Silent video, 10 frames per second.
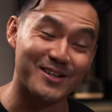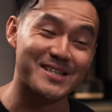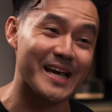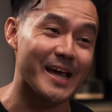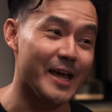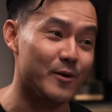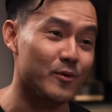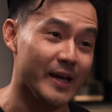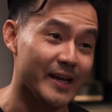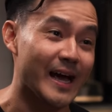gonna say, in,
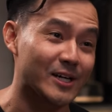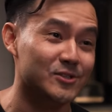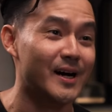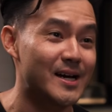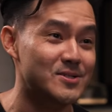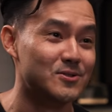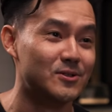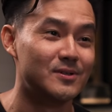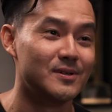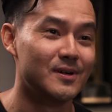in actual high
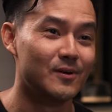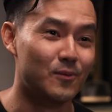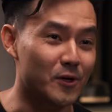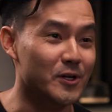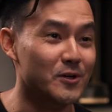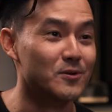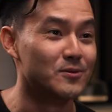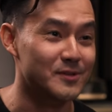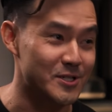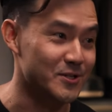school, were you,
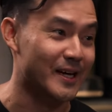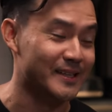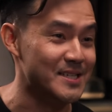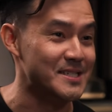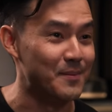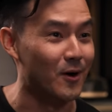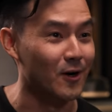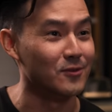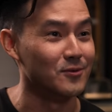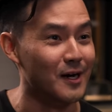did you get that same
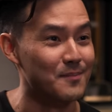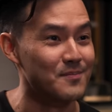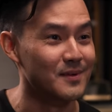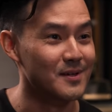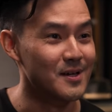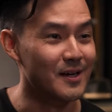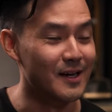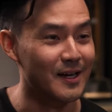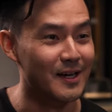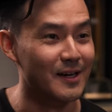heartthrob
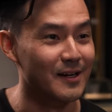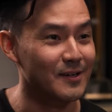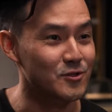uh,